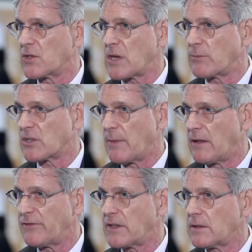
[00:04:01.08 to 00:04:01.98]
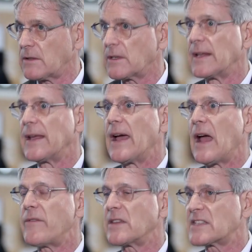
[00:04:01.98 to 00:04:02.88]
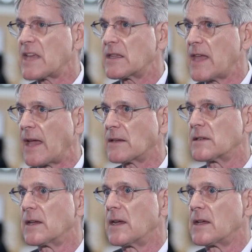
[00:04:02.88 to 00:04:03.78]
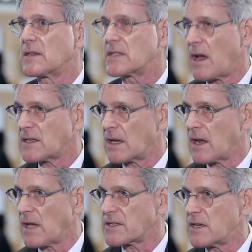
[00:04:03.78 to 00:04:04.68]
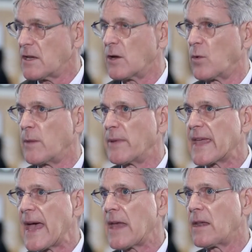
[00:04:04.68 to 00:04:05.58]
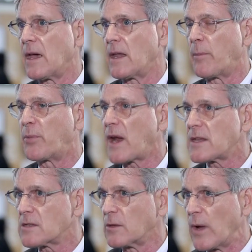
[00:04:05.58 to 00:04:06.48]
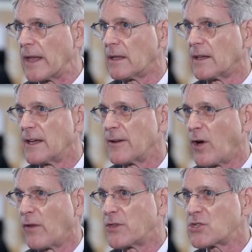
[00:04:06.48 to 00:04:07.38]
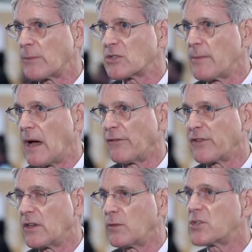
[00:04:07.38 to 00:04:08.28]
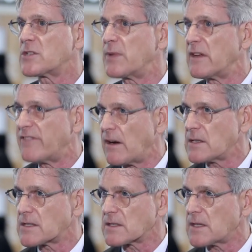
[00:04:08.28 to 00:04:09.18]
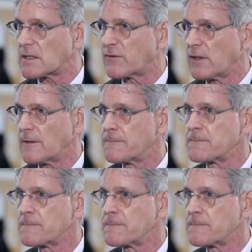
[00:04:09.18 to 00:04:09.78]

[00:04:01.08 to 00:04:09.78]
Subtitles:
the Chemchemal field. Having said that, starting last year, we began an appraisal well of the Chemchemal field, which has been very successful.